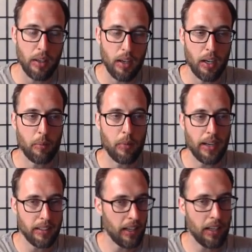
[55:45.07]
I
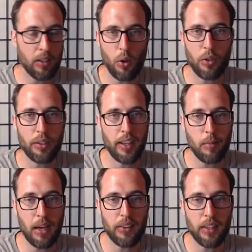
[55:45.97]
can talk all day
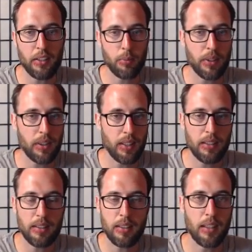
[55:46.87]
about this, but
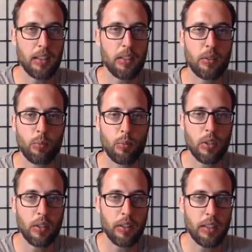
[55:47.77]
this is
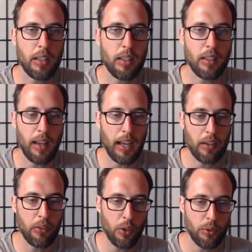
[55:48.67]
really key to
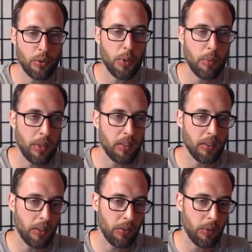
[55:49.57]
have those three
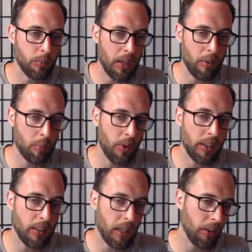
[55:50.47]
pieces. If you have a
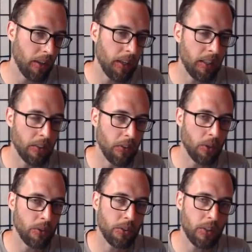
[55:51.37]
breakdown in any of
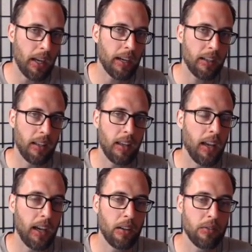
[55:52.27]
those, you're not going to
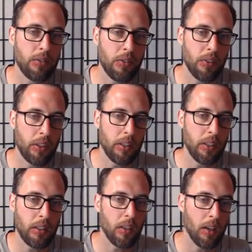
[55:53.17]
have
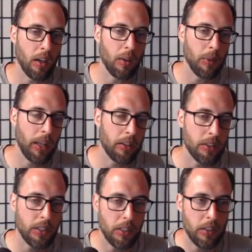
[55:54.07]
the
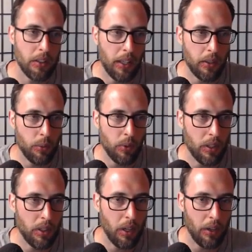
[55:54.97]
energy that you
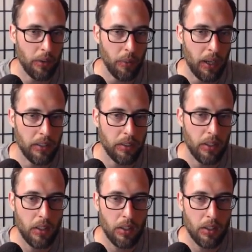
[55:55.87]
would otherwise.